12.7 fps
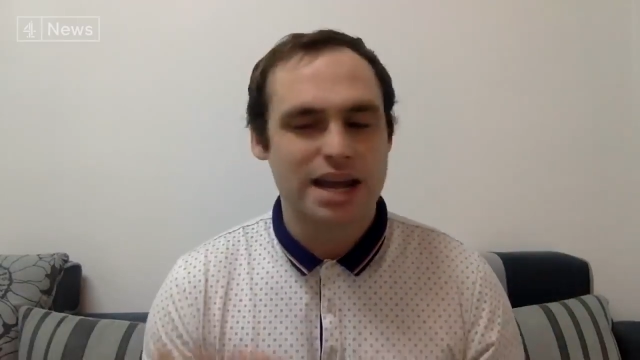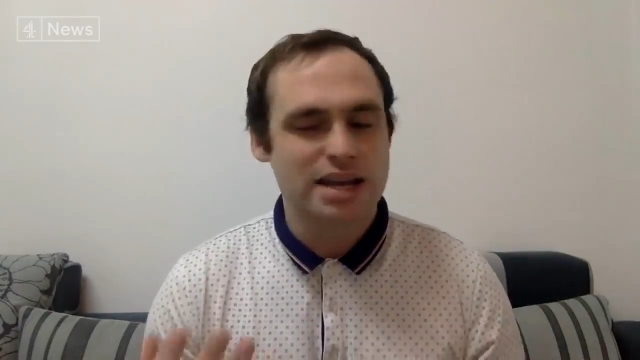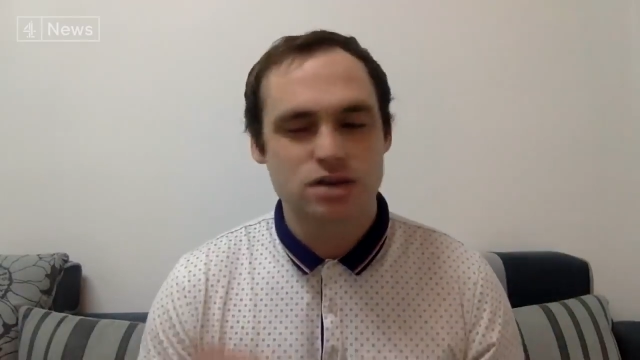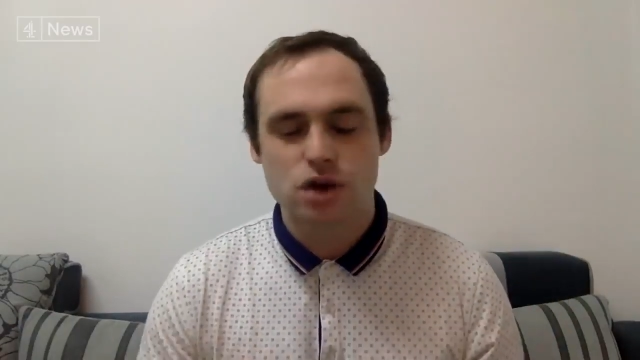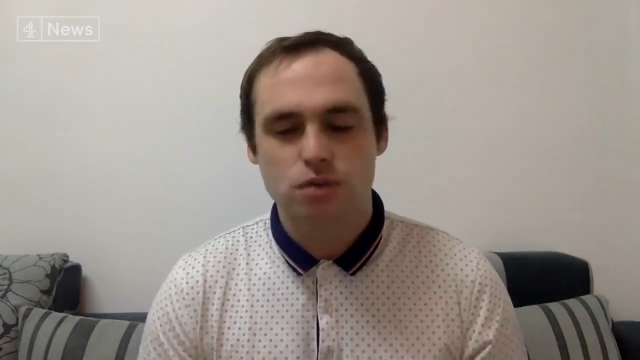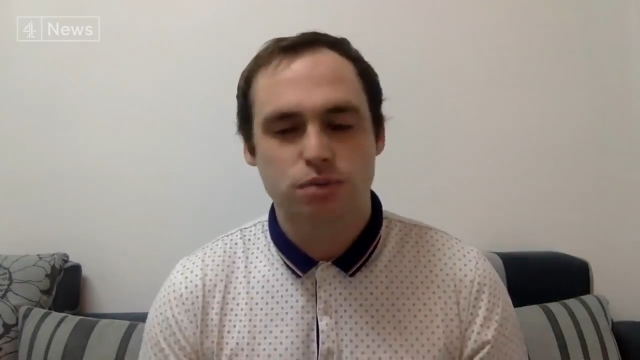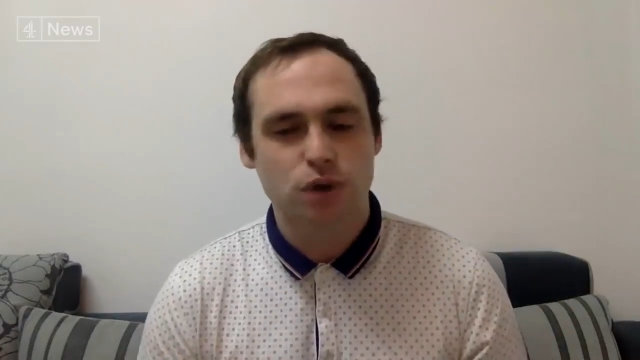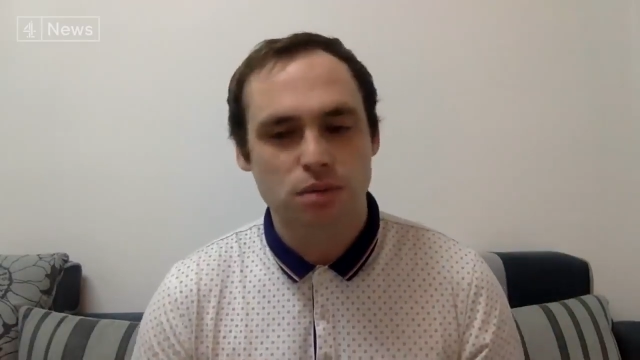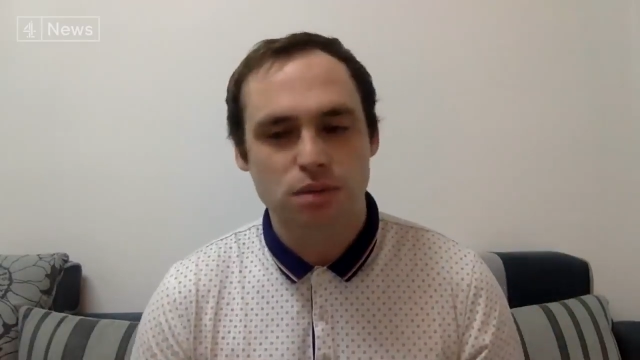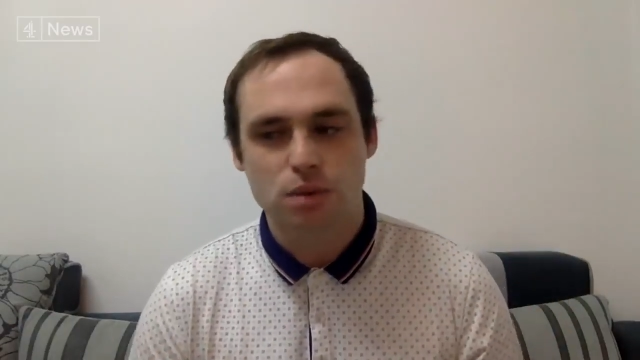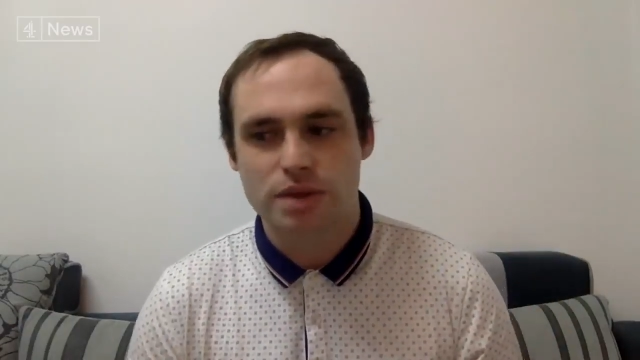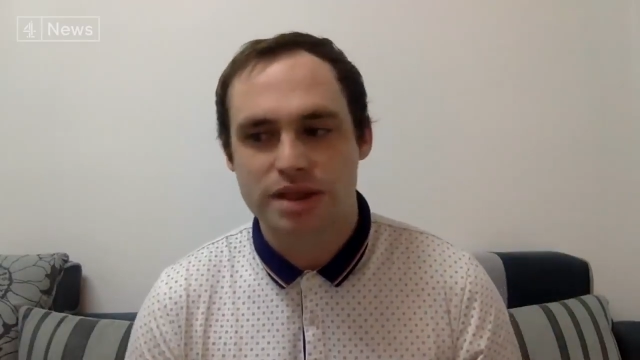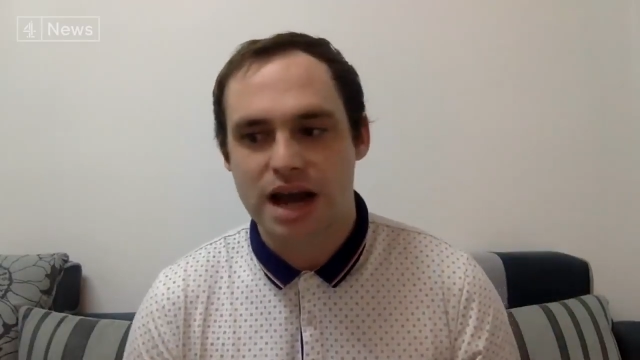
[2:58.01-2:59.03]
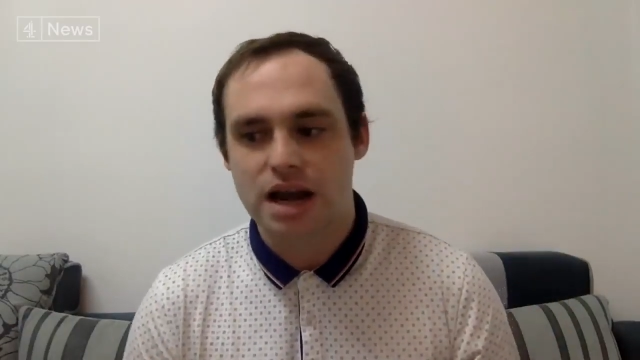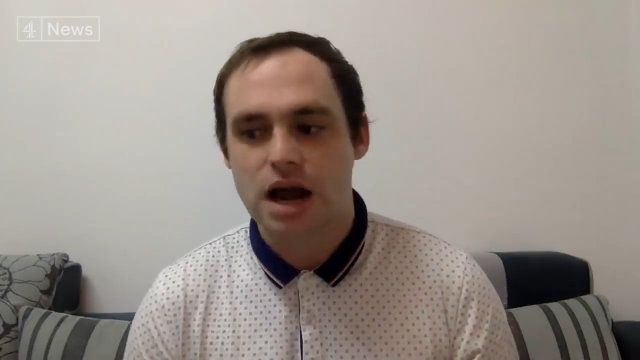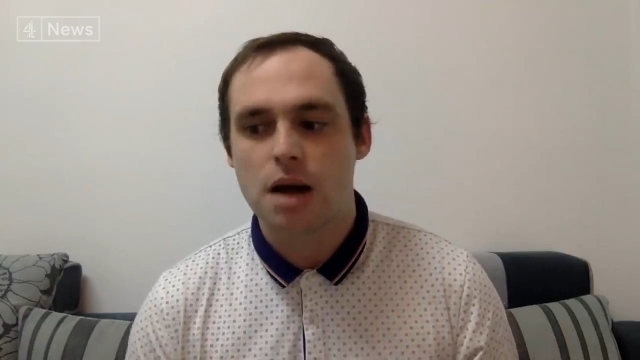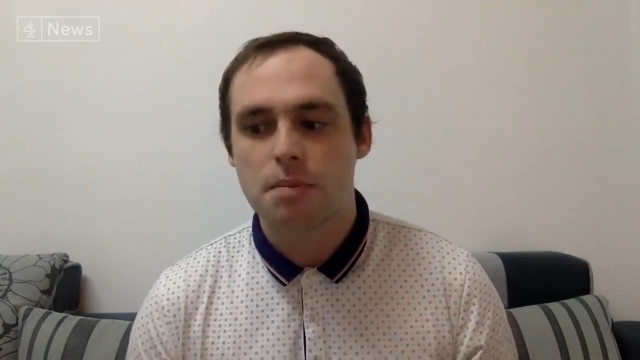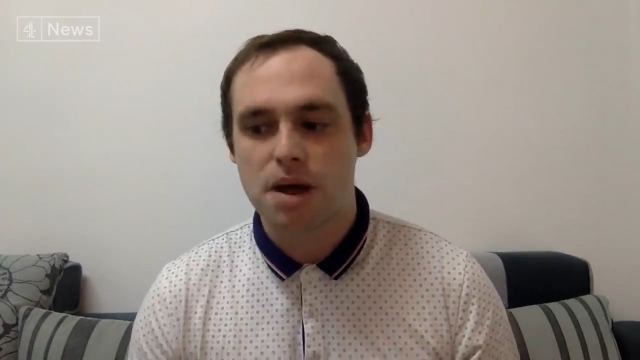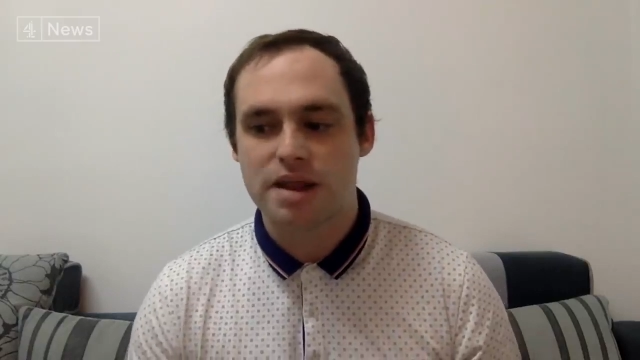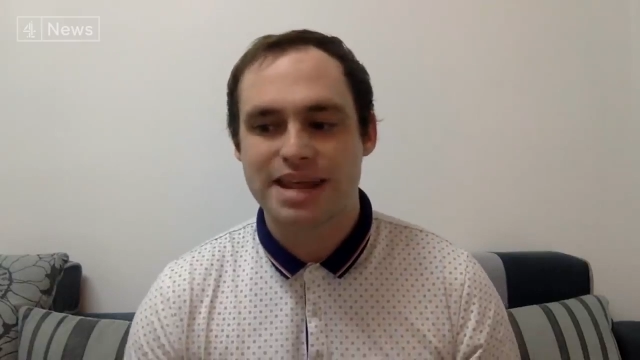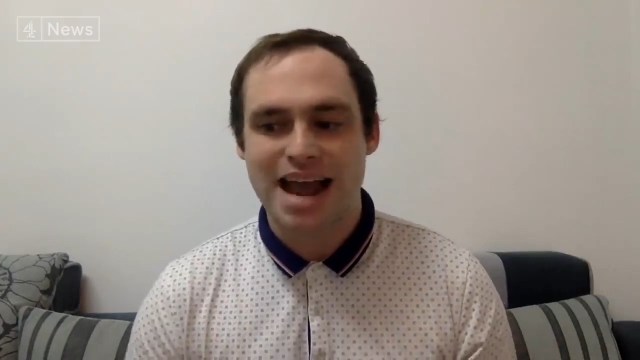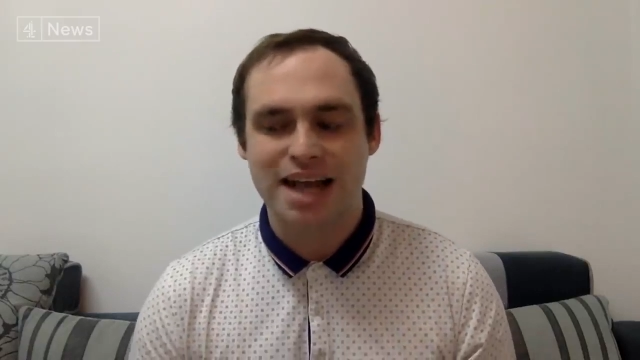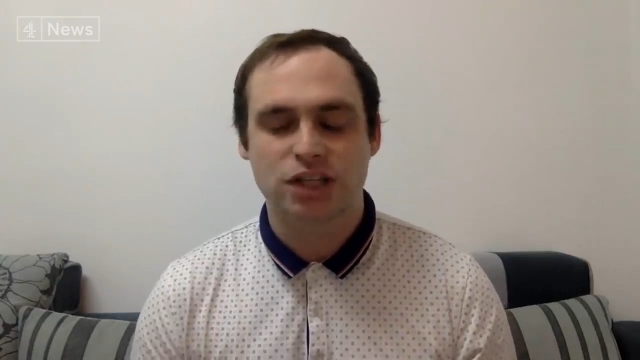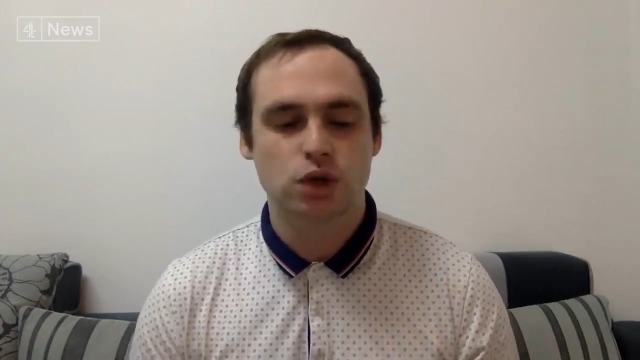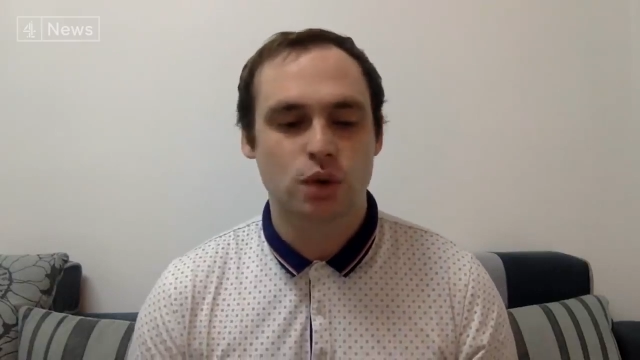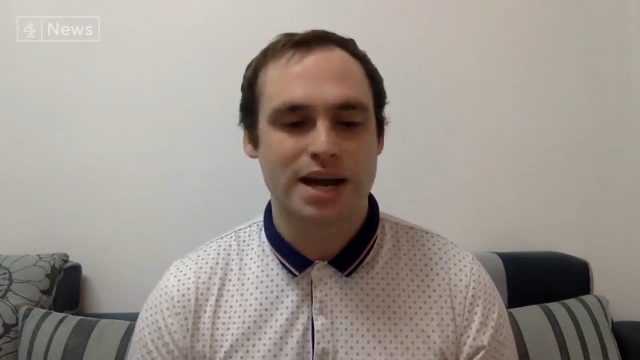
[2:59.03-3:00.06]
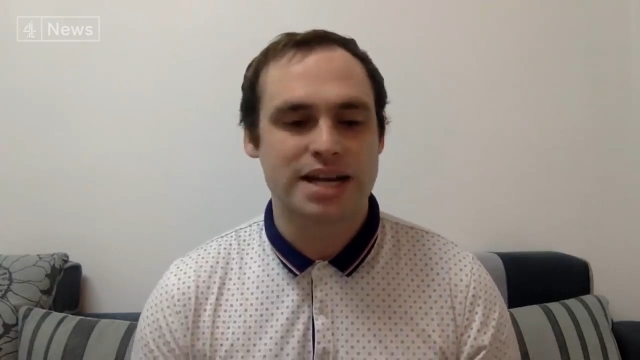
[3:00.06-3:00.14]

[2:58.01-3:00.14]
No problem with that. But the actual